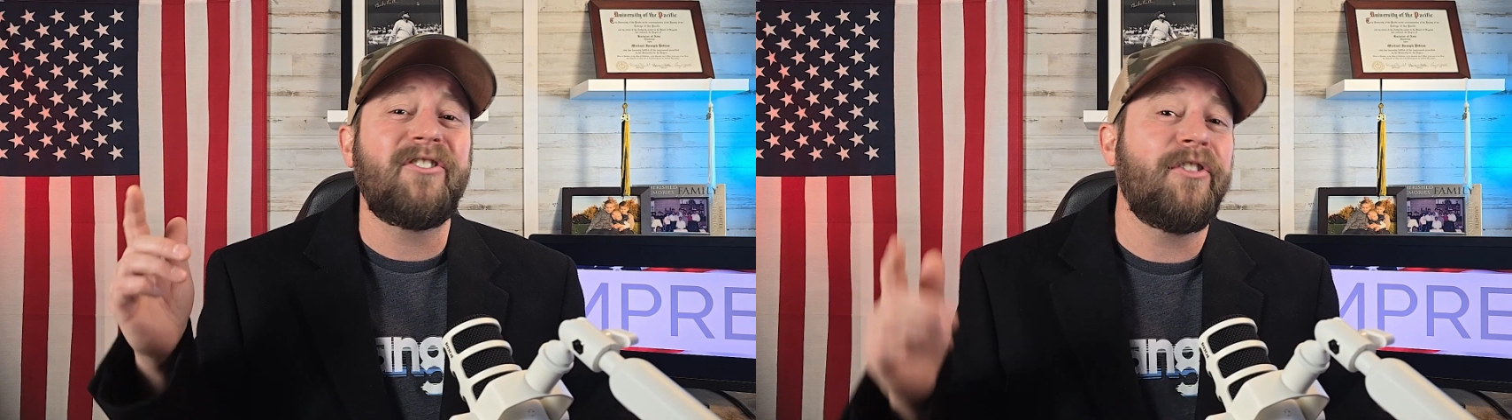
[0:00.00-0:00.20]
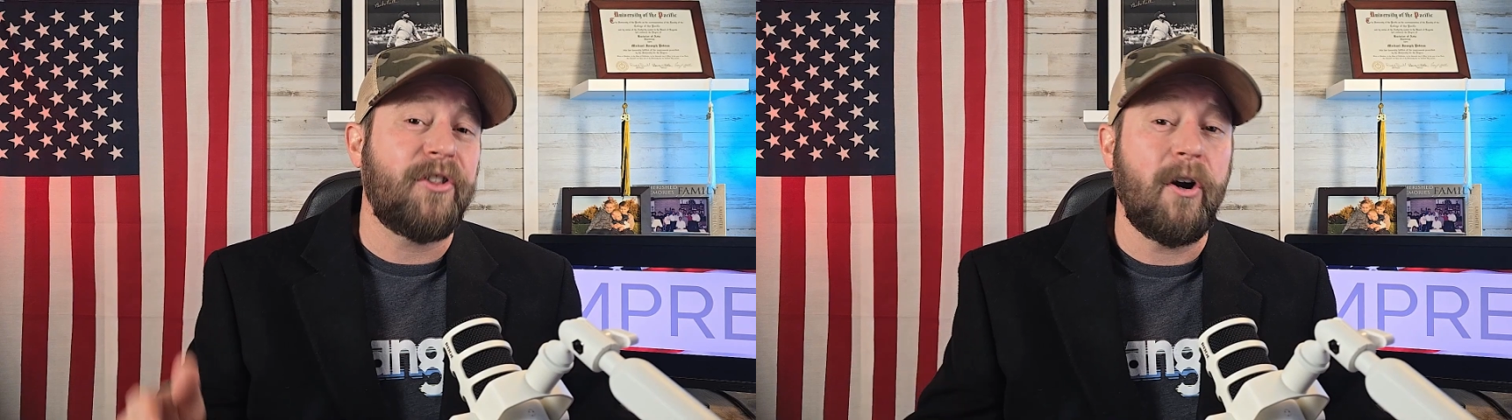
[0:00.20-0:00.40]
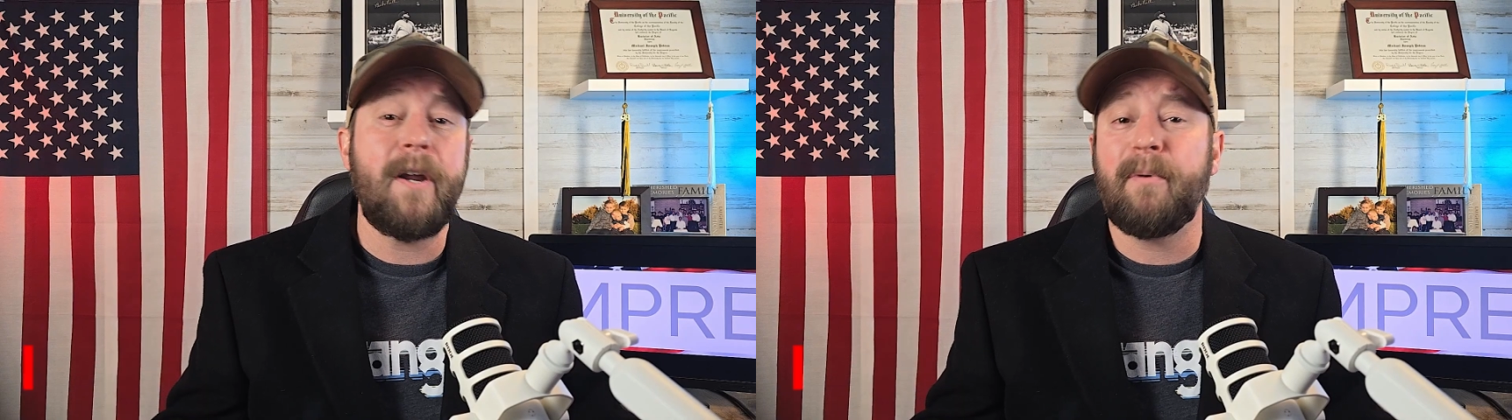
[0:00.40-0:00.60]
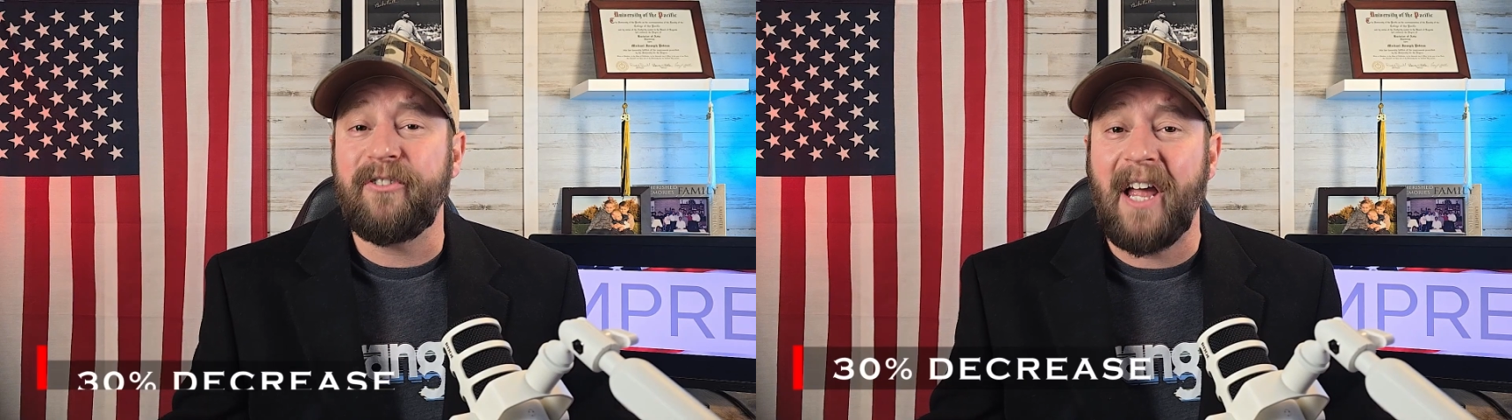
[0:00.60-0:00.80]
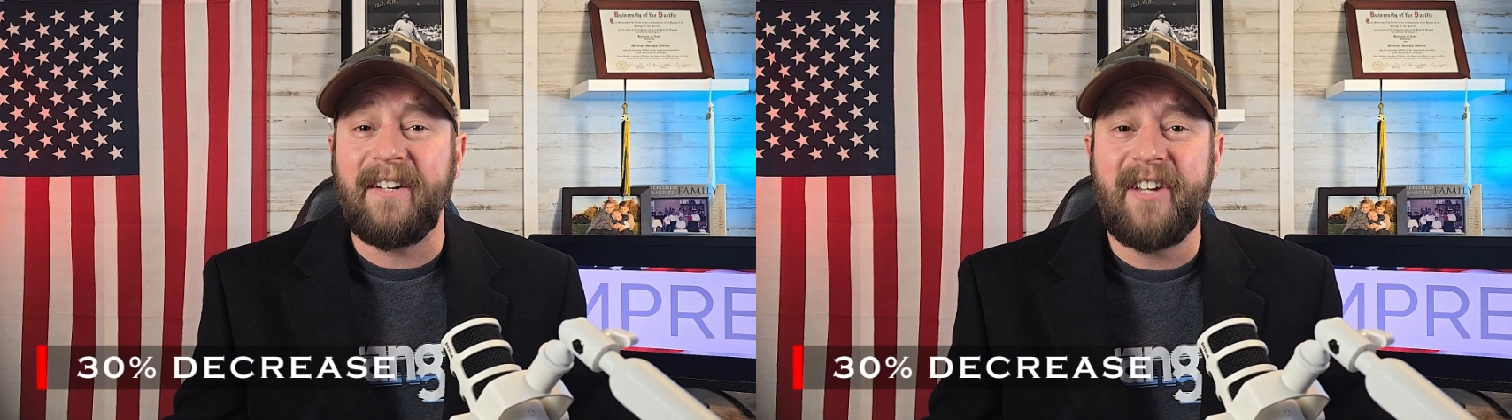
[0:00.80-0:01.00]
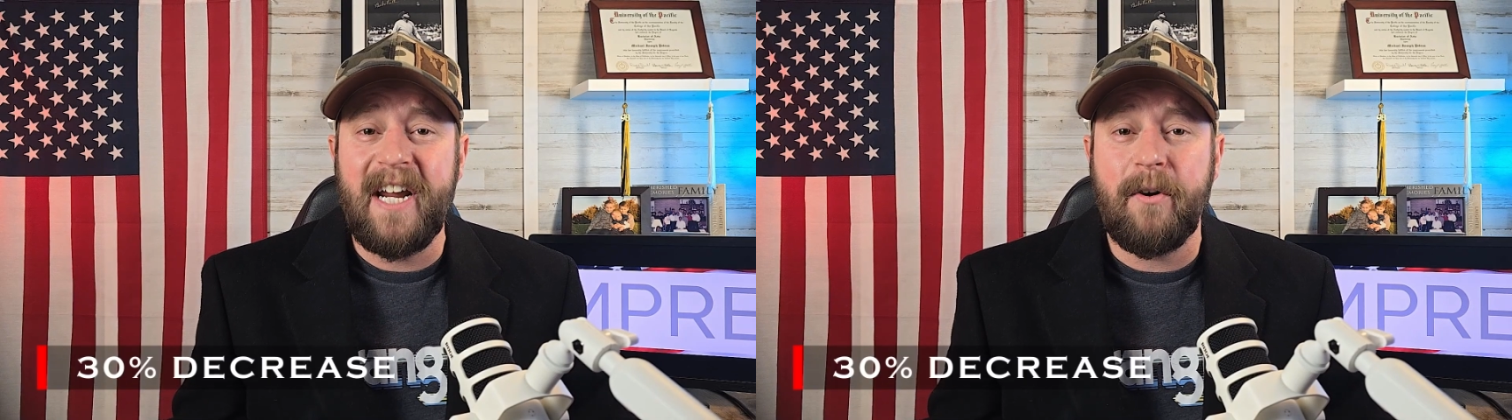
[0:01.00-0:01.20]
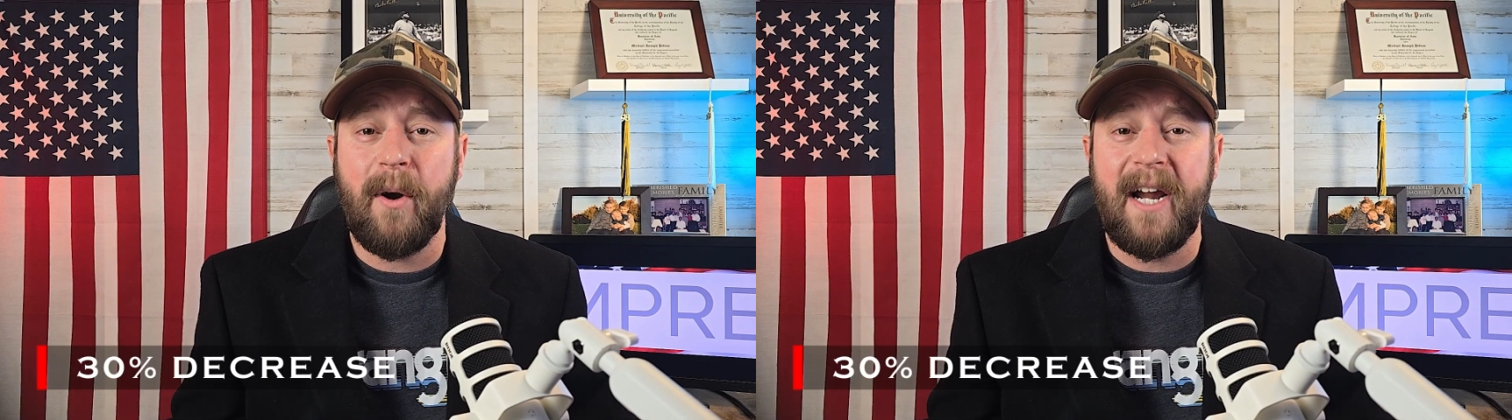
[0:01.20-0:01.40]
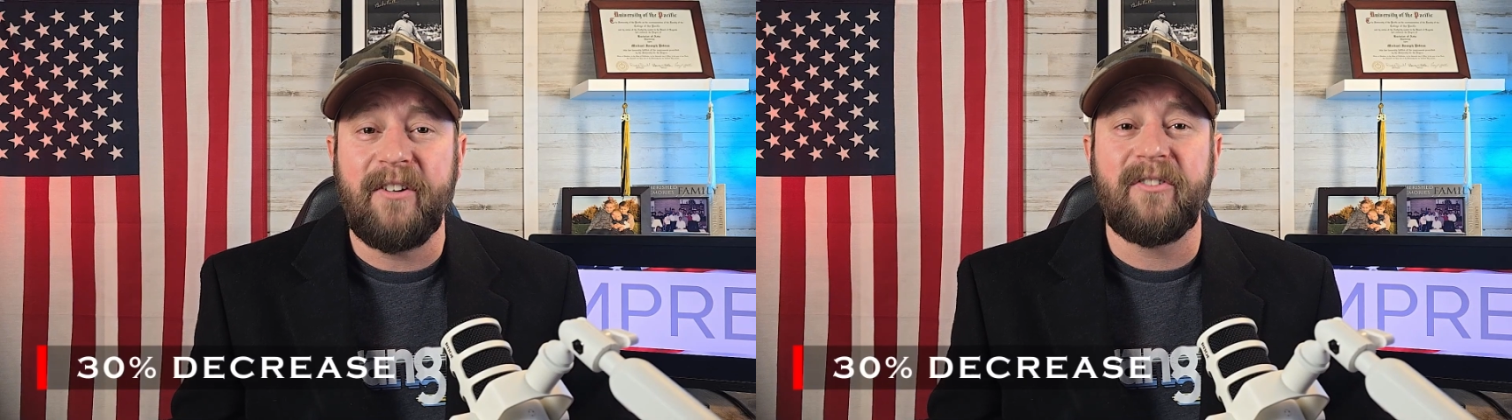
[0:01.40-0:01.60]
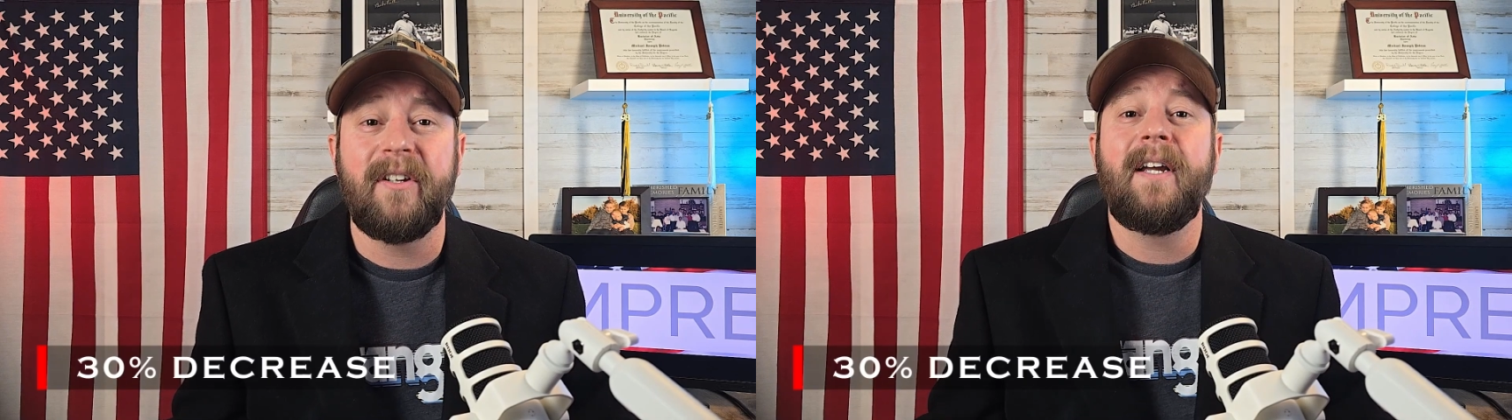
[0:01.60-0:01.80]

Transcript: a 30% decrease.